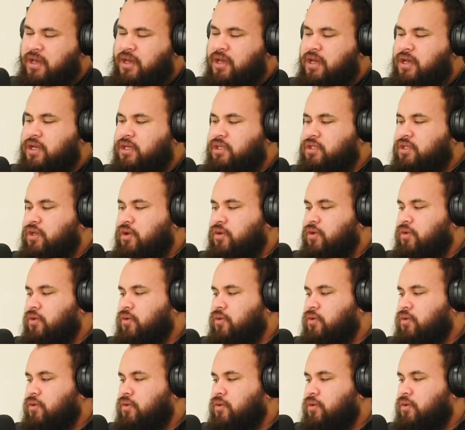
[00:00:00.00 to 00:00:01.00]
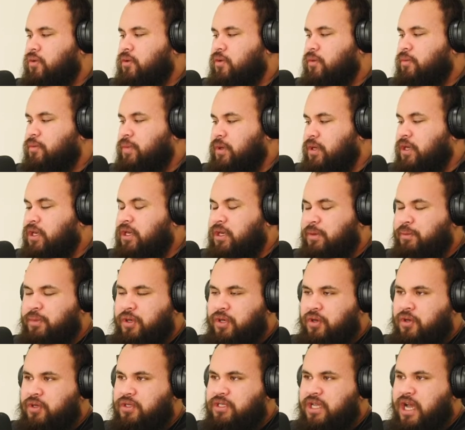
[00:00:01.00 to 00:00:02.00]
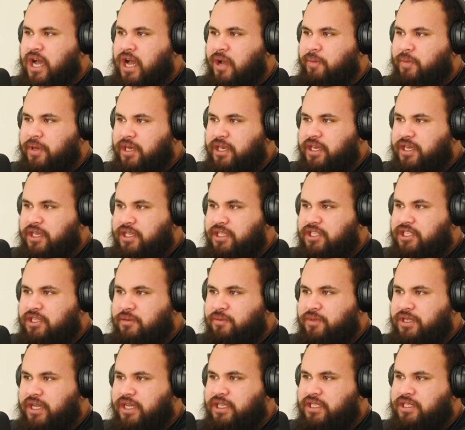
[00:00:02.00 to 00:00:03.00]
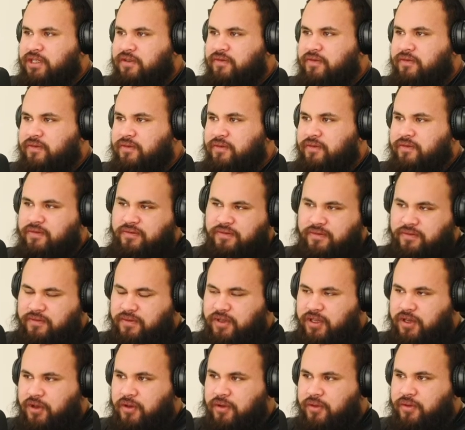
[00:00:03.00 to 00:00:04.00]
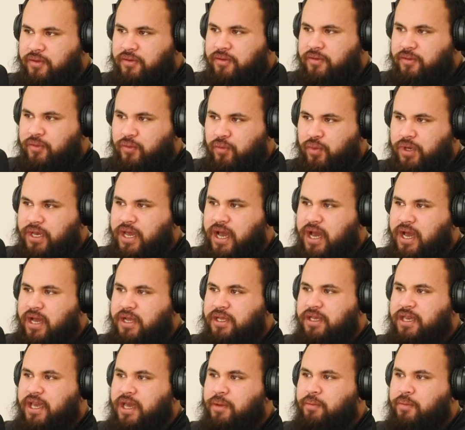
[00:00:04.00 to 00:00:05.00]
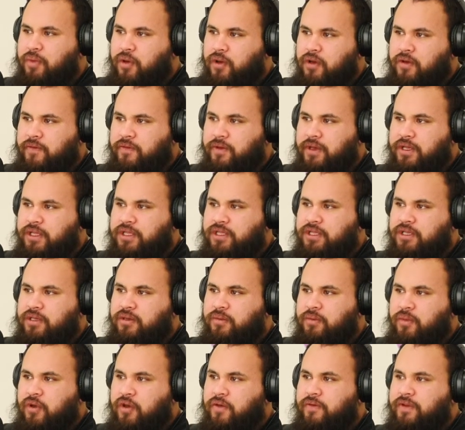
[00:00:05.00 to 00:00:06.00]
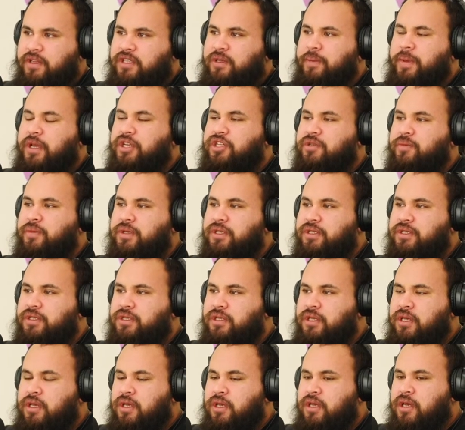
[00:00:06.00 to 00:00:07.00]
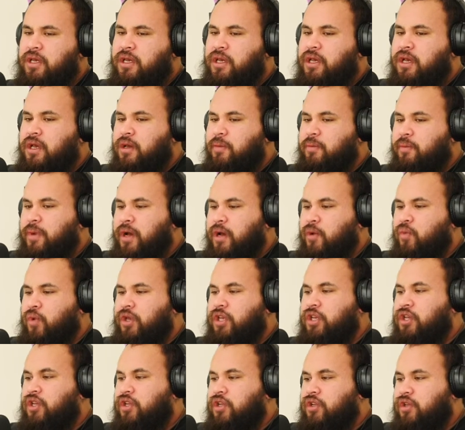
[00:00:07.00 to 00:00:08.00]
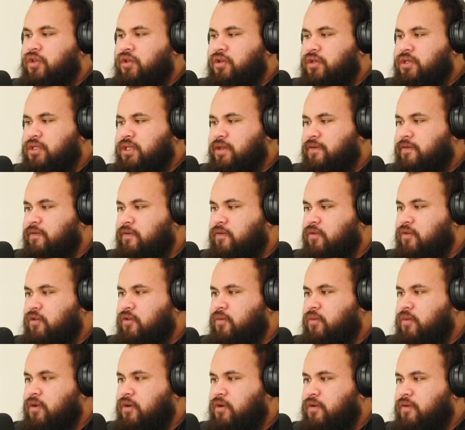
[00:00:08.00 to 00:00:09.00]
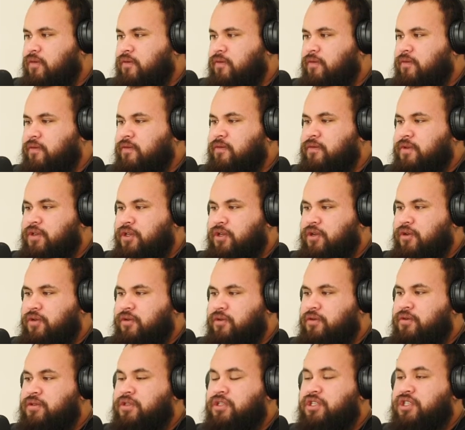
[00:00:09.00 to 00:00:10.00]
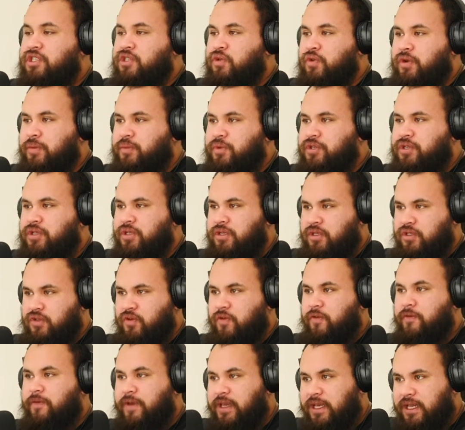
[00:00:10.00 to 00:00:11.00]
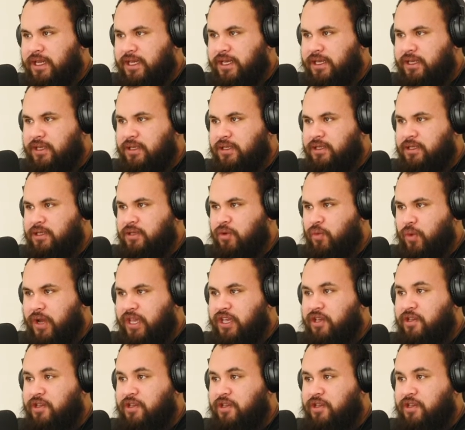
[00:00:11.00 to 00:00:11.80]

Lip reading: So because RPE is subjective, we can't get perfect measurements, but we can use a form of descriptions or feeling, the way